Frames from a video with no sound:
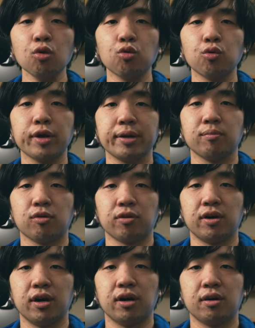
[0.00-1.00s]

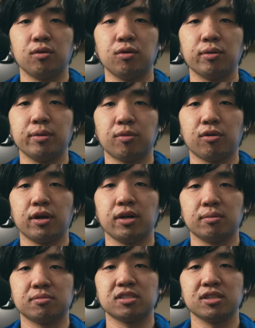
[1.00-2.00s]
Uemura
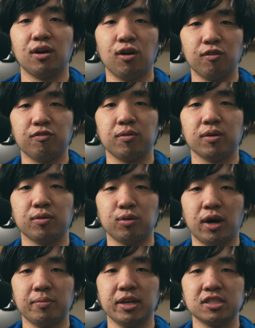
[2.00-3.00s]
himself, who
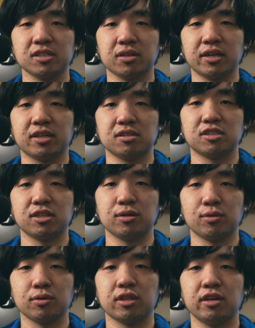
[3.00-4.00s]
I basically
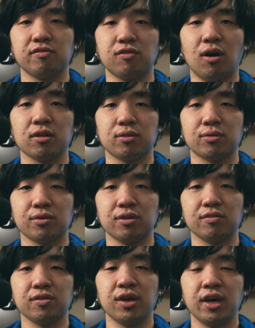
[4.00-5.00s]
consider the father
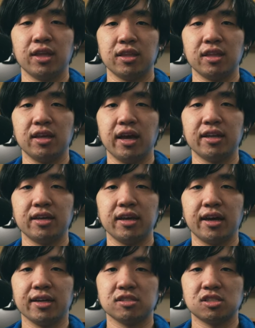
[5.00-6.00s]
of the
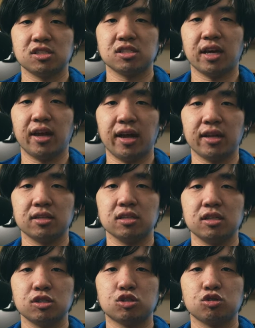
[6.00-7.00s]
NES and
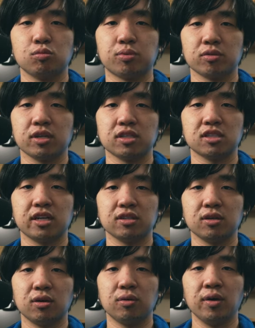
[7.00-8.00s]
the Super
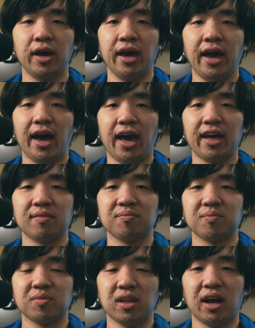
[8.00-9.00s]
Nintendo.
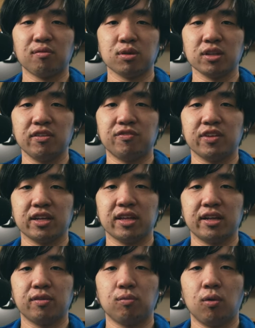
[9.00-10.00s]
And I really think
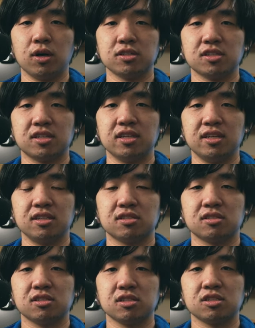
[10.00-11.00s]
that it was the
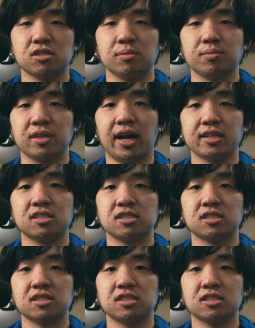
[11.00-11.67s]
system that